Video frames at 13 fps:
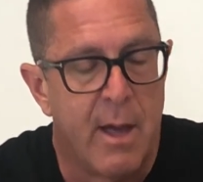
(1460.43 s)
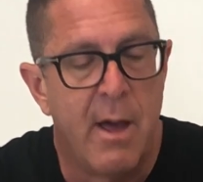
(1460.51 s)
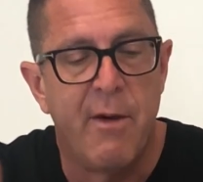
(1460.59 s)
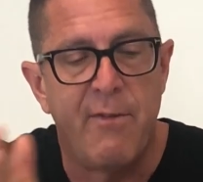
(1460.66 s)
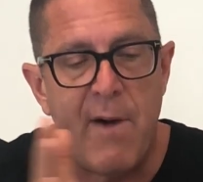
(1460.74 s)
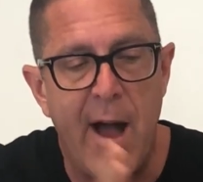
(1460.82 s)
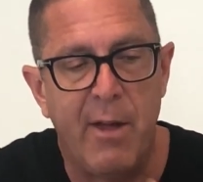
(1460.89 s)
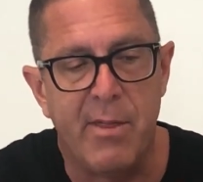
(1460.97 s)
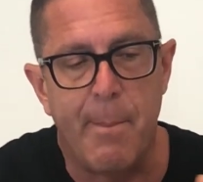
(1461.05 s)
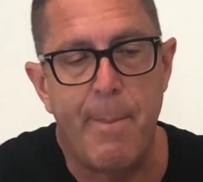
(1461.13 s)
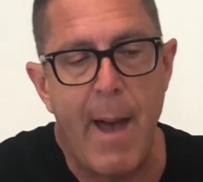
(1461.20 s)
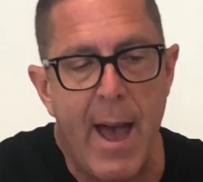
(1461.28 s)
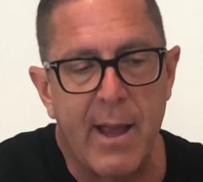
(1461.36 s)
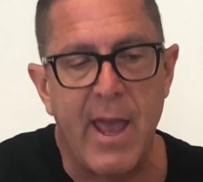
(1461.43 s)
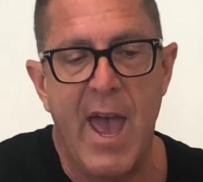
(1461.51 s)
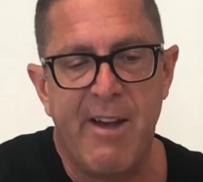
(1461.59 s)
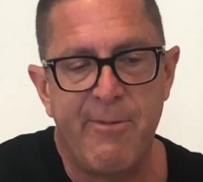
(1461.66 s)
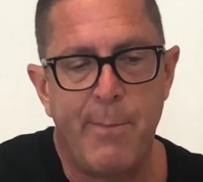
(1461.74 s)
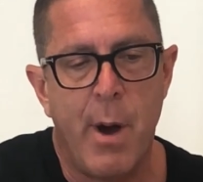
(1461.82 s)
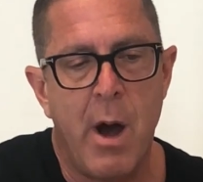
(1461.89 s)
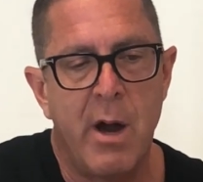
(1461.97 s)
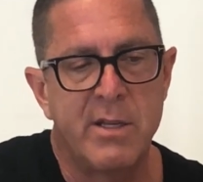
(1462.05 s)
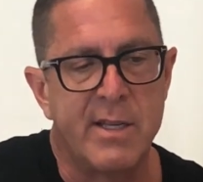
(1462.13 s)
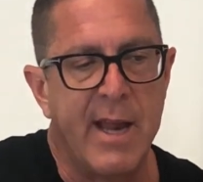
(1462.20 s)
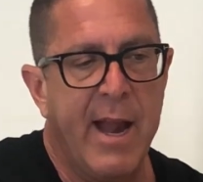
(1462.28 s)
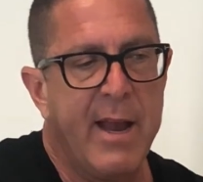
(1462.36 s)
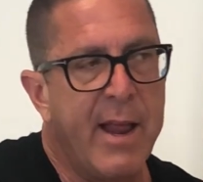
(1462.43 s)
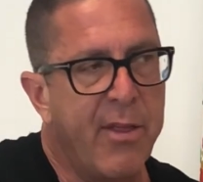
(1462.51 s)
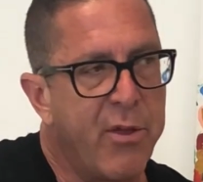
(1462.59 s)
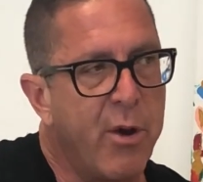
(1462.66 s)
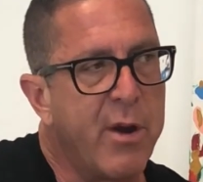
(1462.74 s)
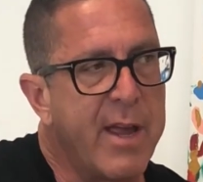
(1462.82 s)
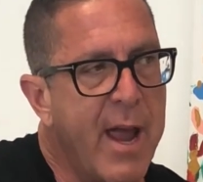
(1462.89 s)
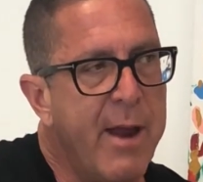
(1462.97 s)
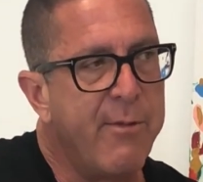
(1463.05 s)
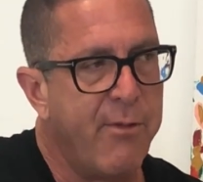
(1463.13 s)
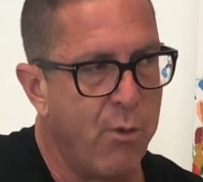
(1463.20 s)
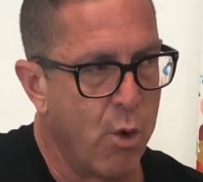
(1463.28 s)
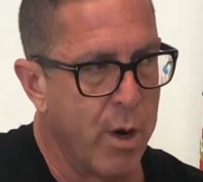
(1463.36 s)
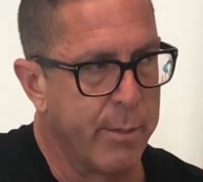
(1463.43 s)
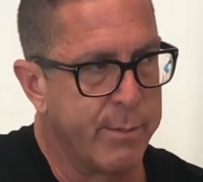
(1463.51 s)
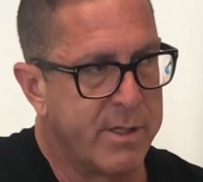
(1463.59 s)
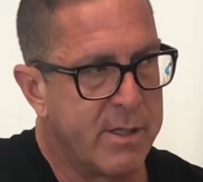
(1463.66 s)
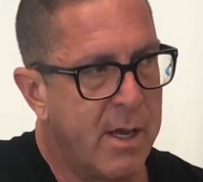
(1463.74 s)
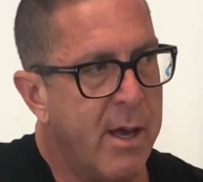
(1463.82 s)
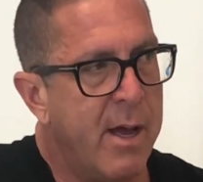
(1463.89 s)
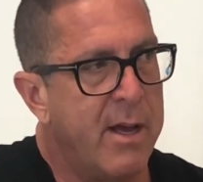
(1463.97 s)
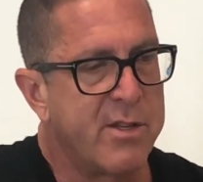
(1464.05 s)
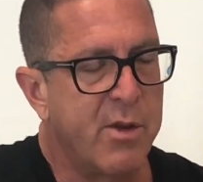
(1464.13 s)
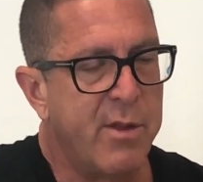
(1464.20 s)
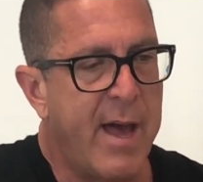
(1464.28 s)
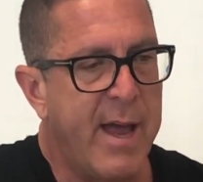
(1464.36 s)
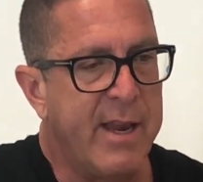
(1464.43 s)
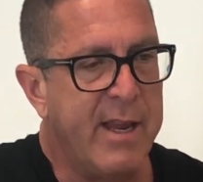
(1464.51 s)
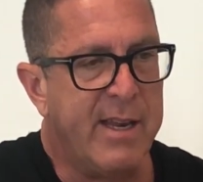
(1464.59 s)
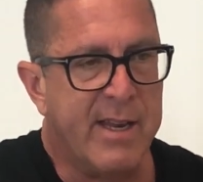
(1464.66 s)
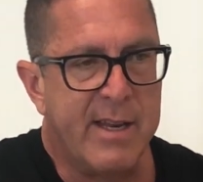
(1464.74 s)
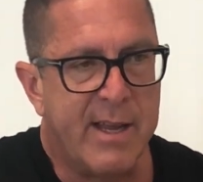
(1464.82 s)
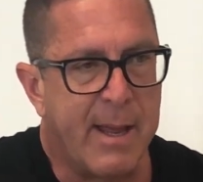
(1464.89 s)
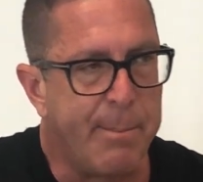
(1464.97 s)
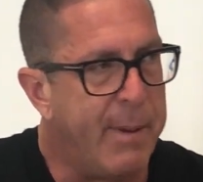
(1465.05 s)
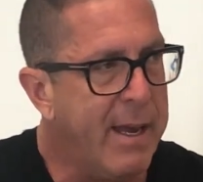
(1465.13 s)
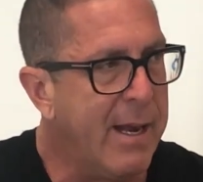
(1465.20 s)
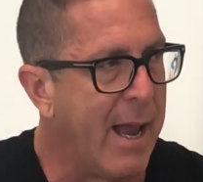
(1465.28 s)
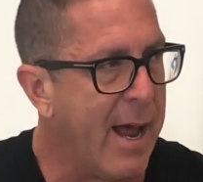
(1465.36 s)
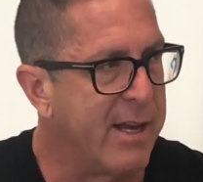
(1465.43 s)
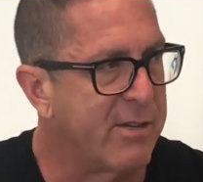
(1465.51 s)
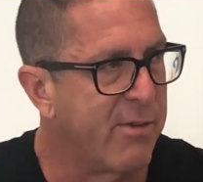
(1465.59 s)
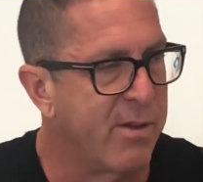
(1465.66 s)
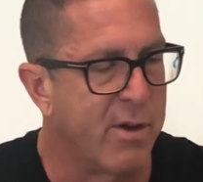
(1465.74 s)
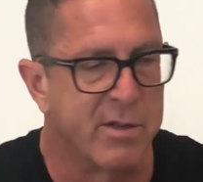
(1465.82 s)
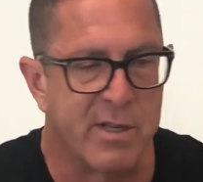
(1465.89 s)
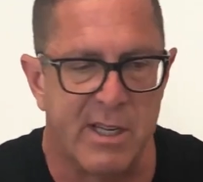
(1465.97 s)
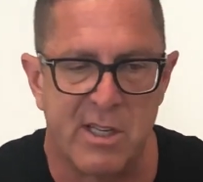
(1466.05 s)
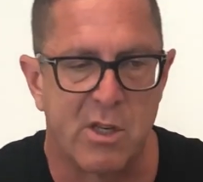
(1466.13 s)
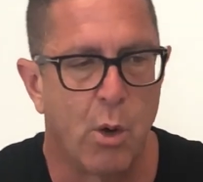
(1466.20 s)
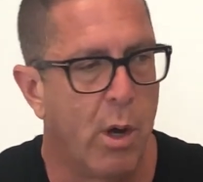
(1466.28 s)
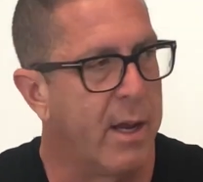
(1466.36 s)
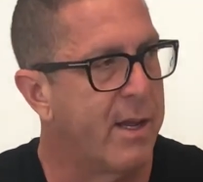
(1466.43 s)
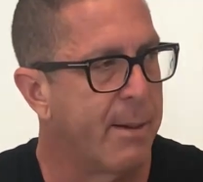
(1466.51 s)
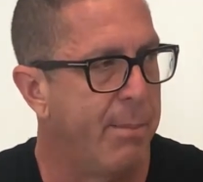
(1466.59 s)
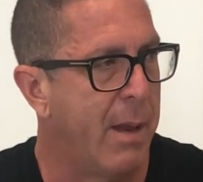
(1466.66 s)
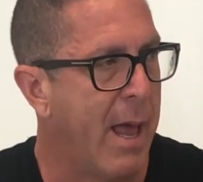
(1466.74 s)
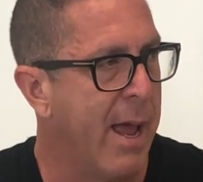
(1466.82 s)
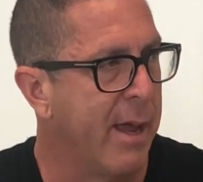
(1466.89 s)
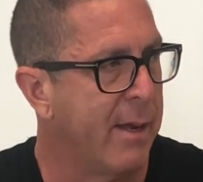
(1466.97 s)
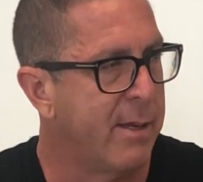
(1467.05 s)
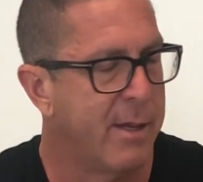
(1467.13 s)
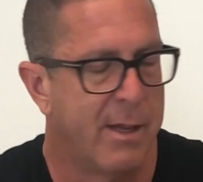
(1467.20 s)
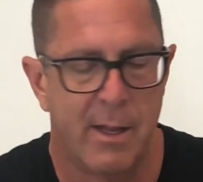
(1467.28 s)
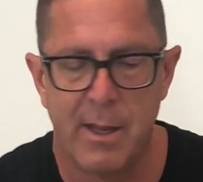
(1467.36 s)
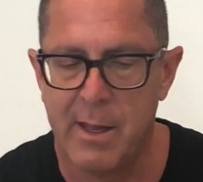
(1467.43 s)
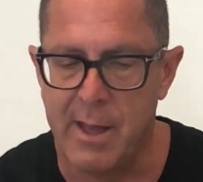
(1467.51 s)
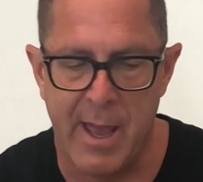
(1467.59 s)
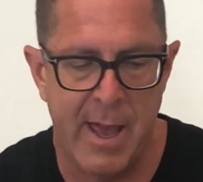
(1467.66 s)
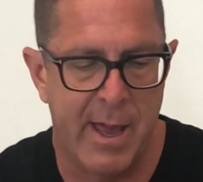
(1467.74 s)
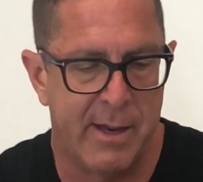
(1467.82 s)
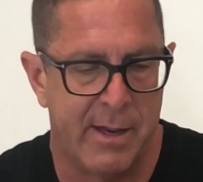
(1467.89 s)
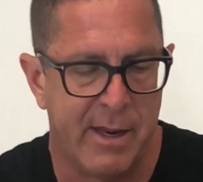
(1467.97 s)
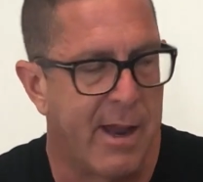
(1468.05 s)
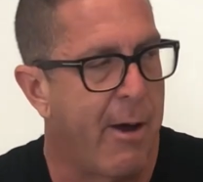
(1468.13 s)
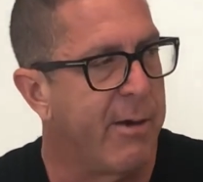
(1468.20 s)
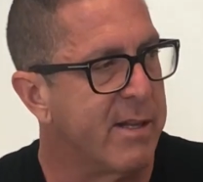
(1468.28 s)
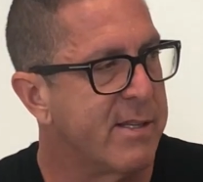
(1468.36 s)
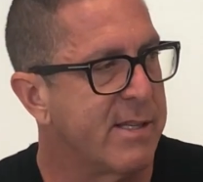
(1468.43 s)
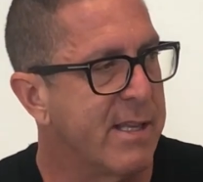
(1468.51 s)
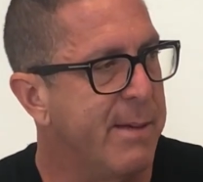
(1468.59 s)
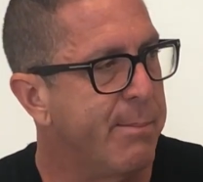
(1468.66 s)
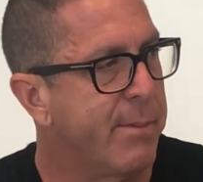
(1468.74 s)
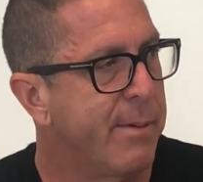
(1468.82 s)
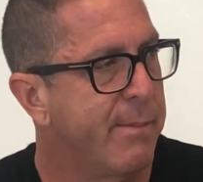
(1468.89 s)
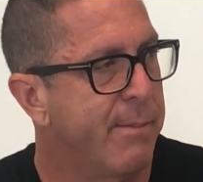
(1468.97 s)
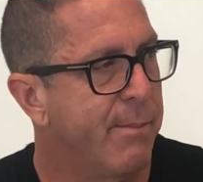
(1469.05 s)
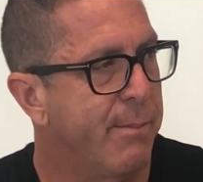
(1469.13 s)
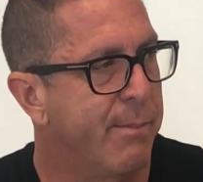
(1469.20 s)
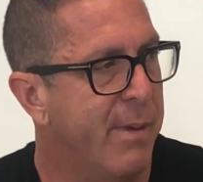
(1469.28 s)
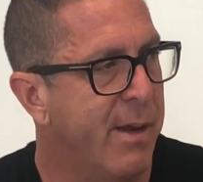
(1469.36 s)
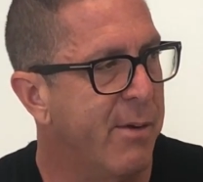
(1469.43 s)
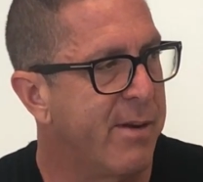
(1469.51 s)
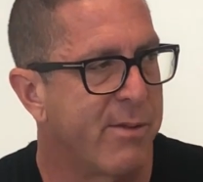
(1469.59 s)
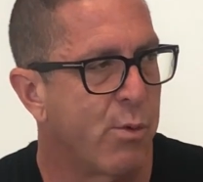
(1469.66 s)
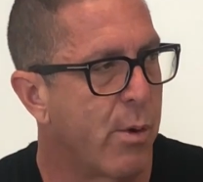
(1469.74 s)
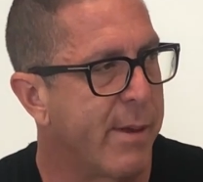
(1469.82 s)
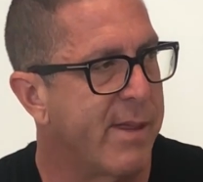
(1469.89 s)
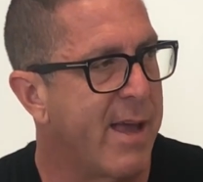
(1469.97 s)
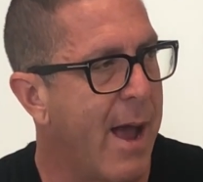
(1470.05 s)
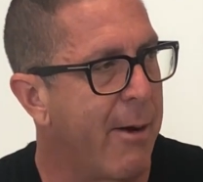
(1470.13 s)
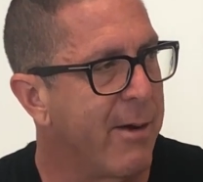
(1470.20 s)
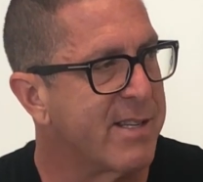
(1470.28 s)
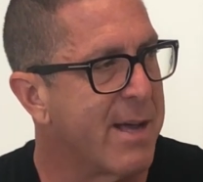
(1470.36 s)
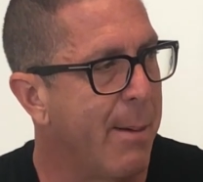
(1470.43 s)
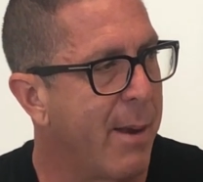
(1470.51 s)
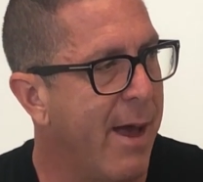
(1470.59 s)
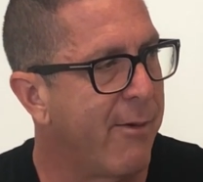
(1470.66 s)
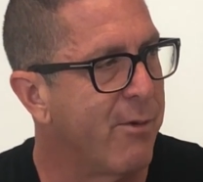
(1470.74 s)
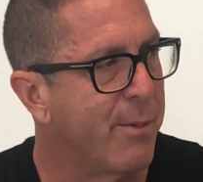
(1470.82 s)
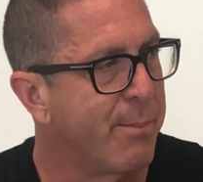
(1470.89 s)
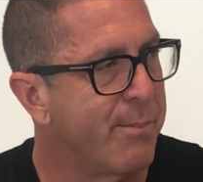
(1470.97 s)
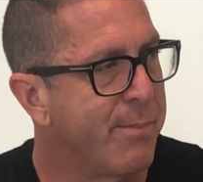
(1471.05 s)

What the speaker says: filed the back FBARs and 8938 forms so that he didn't get penalized for those. He's totally compliant, and now he can sleep. Don't have to worry about the IRS coming after him.